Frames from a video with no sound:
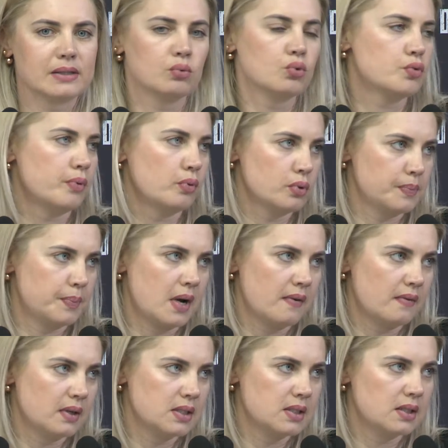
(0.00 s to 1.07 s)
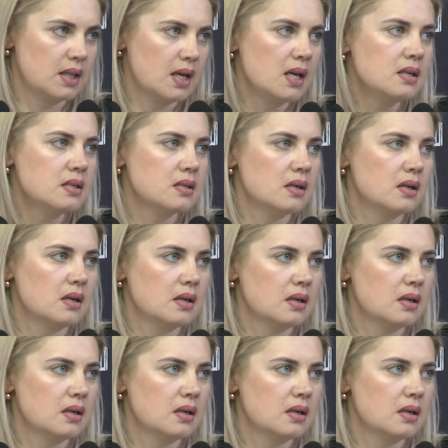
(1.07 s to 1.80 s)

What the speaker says: the armed forces of Ukraine.